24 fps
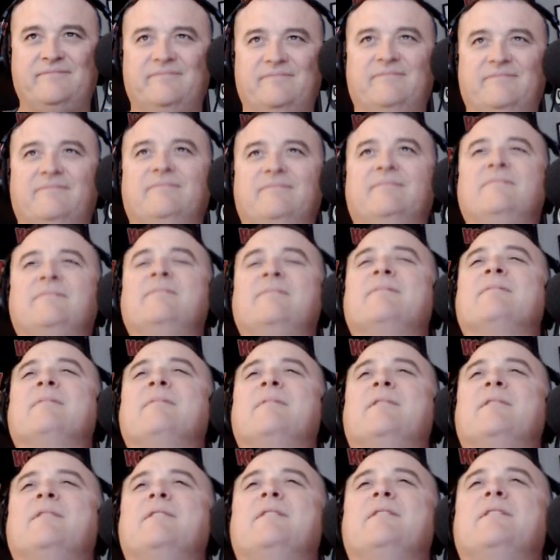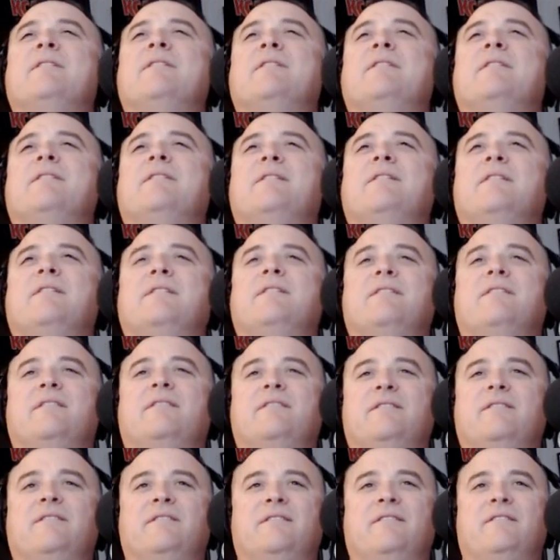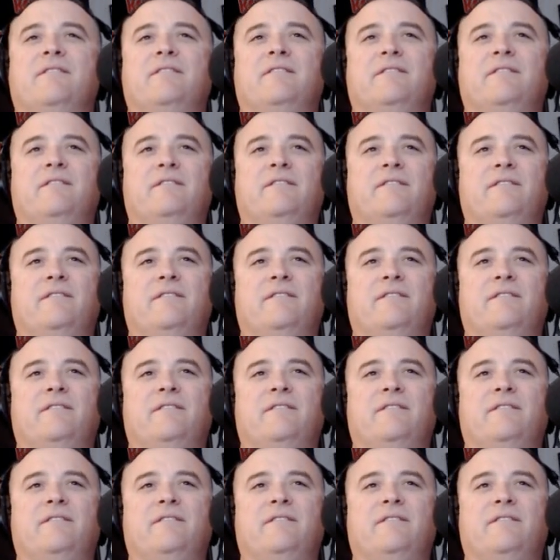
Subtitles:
(not speaking)